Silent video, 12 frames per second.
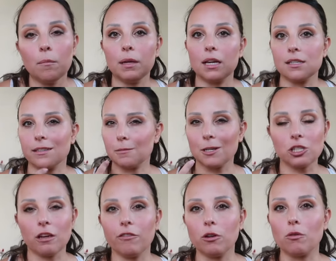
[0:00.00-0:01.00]
because especially
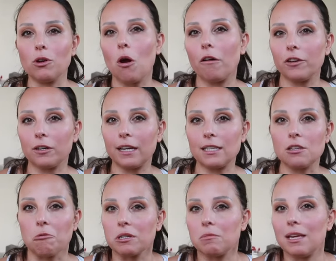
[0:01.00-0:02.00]
if you don't know if your kid's
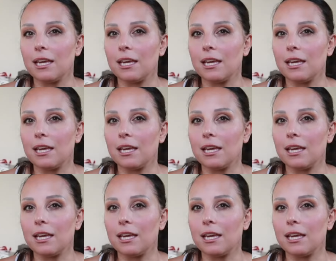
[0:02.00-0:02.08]
going to be